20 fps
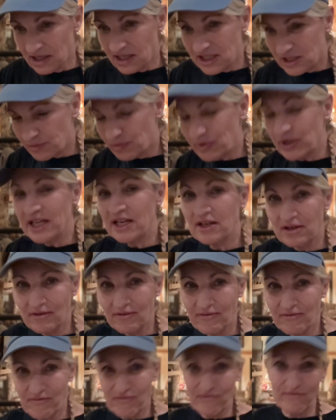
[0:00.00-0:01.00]
been
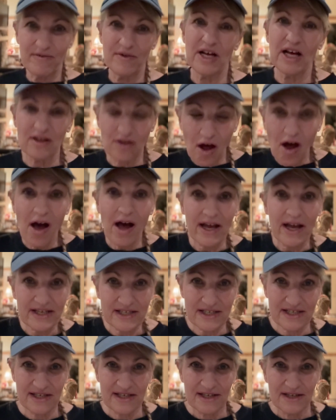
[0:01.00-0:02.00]
a
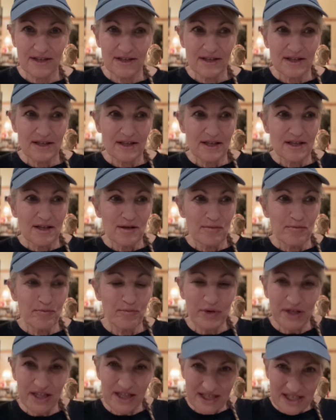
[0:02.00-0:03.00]
lot.
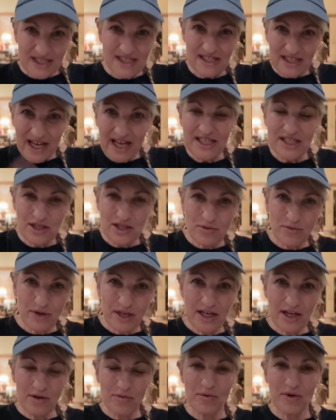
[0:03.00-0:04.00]
But this last
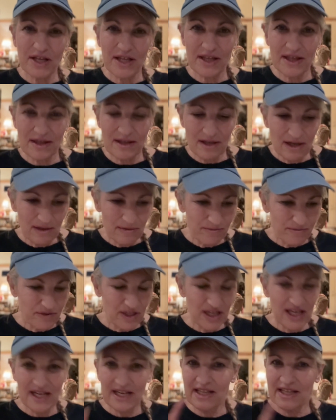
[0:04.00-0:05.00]
week with
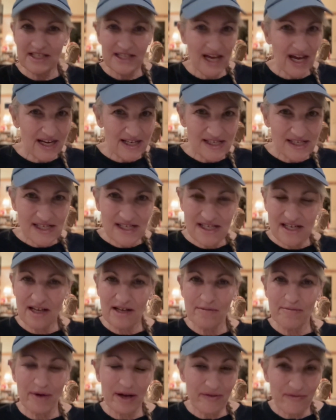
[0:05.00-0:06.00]
getting the taxes
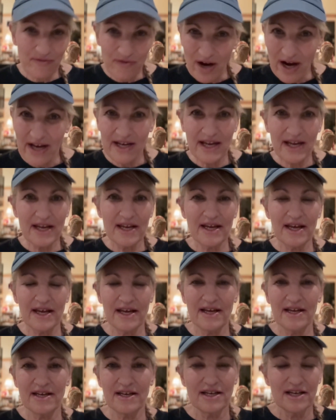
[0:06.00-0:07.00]
done by Friday
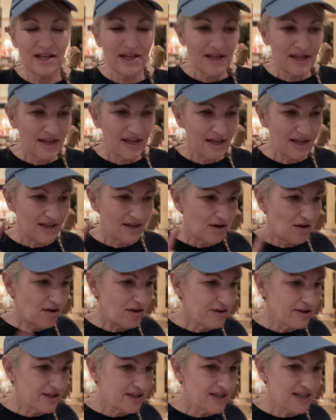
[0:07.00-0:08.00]
and
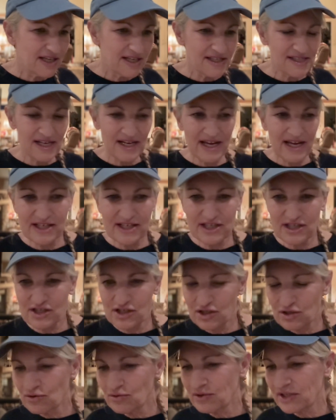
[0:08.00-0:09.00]
all the things that I
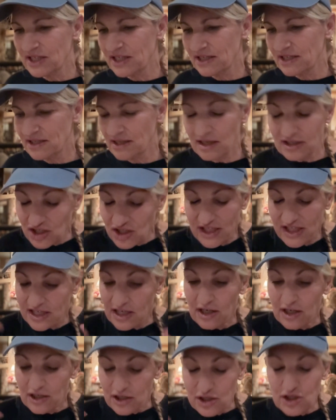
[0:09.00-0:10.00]
do and just
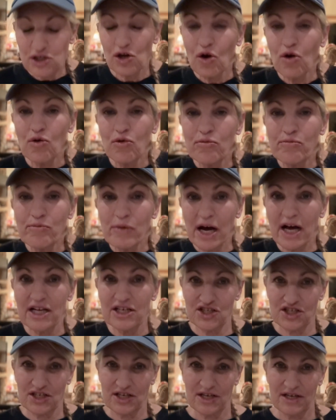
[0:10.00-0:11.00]
so
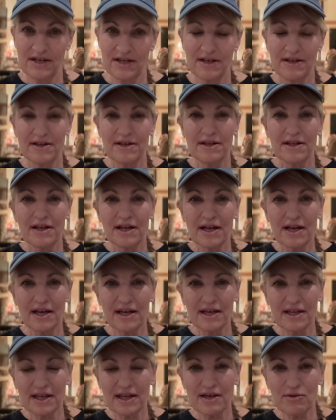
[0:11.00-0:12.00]
much,
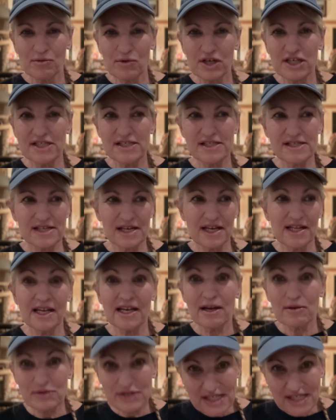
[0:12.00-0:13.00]
it was. And then
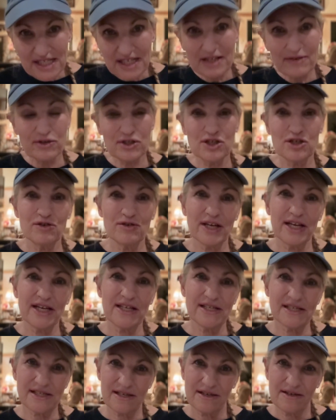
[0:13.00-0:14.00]
I was sick for 2
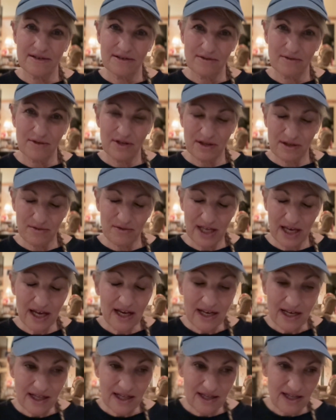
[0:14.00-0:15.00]
days with a
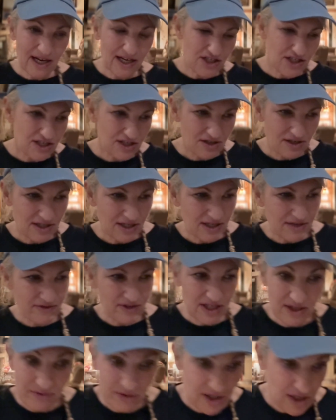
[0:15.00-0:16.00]
headache that I just couldn't even.
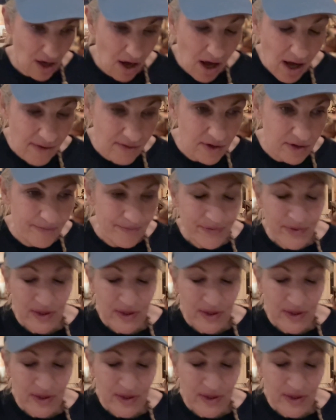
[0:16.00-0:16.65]
It was awful,